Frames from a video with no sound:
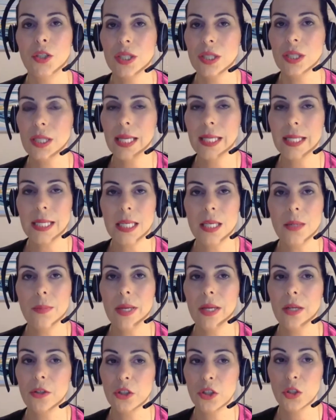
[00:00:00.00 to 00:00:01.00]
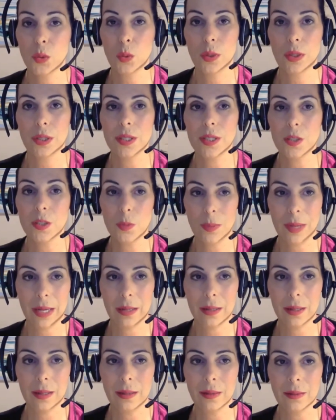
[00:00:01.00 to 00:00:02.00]
like email, shorter is
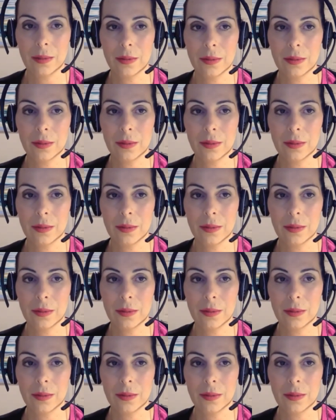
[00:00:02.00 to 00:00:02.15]
better.